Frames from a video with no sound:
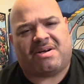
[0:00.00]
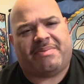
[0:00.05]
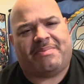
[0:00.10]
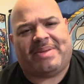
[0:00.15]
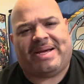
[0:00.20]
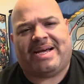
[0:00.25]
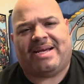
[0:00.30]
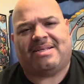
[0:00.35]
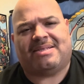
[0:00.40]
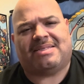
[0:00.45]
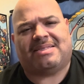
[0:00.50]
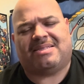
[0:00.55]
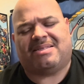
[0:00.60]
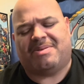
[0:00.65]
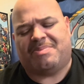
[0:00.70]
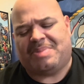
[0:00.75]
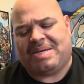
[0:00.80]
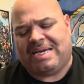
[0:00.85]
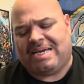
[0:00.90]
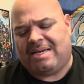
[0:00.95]
commands. To
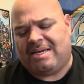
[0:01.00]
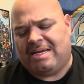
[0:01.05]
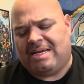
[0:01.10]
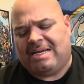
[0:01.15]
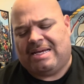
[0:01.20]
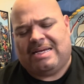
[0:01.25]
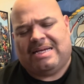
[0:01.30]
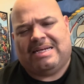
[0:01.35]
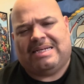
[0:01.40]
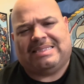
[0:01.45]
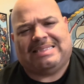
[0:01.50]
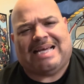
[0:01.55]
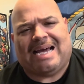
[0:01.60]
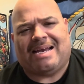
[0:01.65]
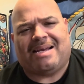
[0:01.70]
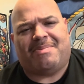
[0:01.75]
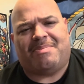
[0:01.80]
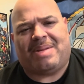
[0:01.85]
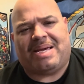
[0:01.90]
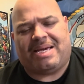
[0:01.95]
me, that
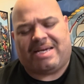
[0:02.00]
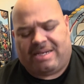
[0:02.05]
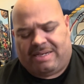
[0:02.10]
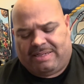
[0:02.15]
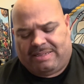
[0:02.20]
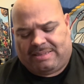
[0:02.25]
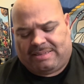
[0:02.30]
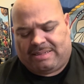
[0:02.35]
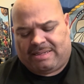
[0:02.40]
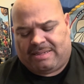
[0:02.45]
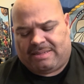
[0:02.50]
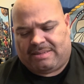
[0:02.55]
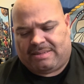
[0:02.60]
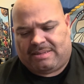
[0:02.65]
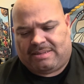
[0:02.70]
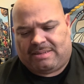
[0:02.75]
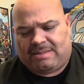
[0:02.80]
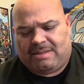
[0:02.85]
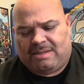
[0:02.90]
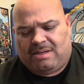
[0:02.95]
didn't make any
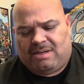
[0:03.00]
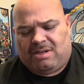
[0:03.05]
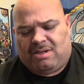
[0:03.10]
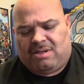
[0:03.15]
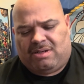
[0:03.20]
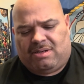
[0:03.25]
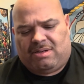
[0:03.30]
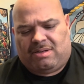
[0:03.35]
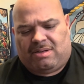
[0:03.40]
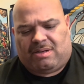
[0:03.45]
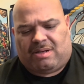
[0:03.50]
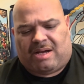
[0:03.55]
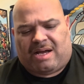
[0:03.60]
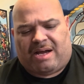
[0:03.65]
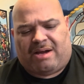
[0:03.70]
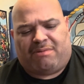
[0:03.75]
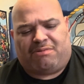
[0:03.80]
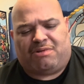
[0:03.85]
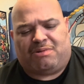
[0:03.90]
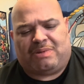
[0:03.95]
sense. I
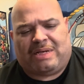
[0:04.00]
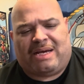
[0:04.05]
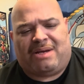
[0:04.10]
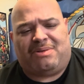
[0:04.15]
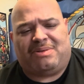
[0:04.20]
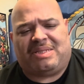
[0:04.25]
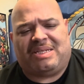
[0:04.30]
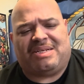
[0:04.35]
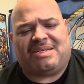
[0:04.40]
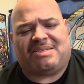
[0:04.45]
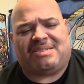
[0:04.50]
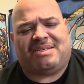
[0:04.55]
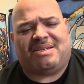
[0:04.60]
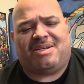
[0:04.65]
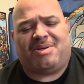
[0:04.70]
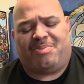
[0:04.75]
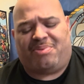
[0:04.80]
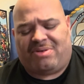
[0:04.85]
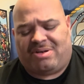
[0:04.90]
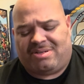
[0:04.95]
don't think a
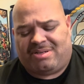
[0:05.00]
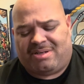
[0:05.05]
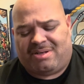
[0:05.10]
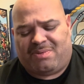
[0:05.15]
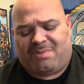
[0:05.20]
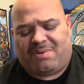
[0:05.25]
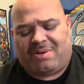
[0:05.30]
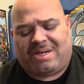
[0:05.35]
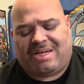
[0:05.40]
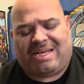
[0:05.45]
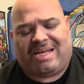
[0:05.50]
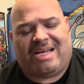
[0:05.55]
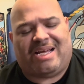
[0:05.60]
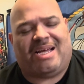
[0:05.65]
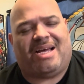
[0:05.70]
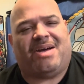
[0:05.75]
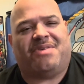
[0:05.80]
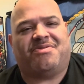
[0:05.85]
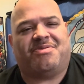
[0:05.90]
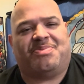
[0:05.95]
sitting president would
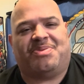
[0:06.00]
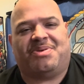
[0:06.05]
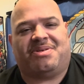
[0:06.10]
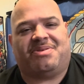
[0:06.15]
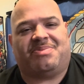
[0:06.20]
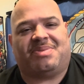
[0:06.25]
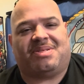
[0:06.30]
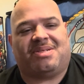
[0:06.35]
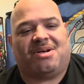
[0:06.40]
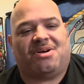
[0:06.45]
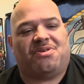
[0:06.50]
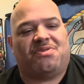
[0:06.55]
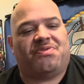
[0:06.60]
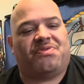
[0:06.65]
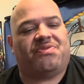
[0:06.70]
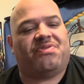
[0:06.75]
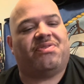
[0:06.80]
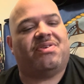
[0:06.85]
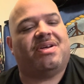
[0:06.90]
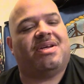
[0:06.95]
ever put himself
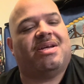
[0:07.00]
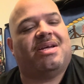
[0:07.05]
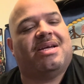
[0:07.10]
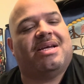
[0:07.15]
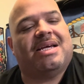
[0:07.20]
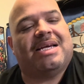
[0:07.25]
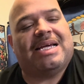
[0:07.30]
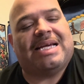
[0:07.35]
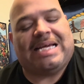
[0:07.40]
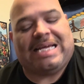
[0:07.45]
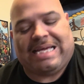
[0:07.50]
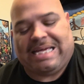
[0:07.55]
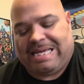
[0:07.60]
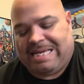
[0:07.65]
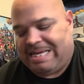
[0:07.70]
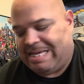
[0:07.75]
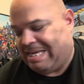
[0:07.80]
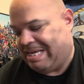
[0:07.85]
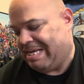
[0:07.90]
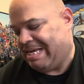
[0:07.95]

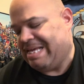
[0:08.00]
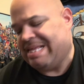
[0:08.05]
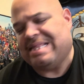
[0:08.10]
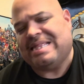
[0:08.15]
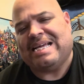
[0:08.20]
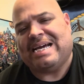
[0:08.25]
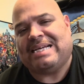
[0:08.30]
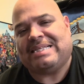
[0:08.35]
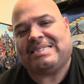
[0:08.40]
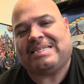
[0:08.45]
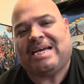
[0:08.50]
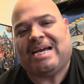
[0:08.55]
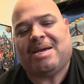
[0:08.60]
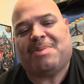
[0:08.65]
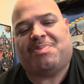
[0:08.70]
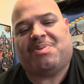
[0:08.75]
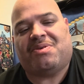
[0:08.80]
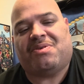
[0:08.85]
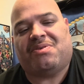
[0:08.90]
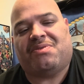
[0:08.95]
in that
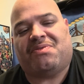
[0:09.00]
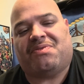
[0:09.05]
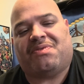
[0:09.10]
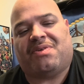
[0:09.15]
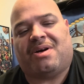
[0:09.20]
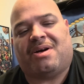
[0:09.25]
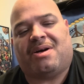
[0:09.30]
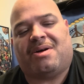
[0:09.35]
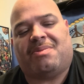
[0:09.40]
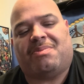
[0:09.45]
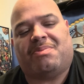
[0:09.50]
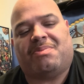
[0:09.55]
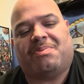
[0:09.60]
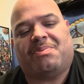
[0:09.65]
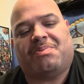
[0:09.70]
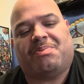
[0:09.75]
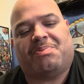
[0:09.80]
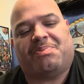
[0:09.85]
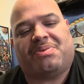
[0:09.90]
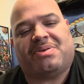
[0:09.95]
type of
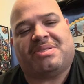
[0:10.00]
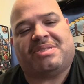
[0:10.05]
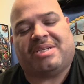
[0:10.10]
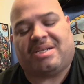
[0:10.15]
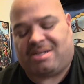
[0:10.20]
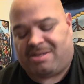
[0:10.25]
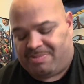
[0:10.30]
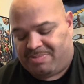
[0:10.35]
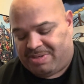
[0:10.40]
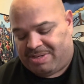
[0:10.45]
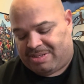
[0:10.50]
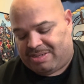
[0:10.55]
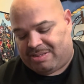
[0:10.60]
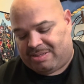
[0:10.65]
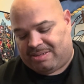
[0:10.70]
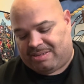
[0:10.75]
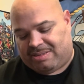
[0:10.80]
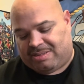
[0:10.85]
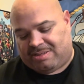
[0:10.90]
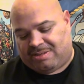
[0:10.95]
predicament
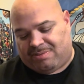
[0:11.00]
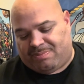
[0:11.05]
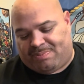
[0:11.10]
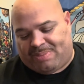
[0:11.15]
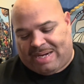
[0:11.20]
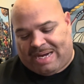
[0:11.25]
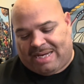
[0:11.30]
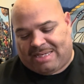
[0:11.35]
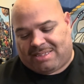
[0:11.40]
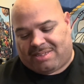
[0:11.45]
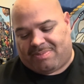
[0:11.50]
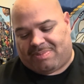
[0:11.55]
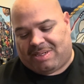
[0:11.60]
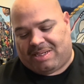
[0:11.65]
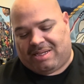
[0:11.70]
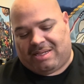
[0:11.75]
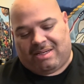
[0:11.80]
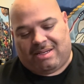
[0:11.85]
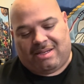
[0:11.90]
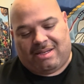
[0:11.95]
to
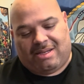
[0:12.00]
possibly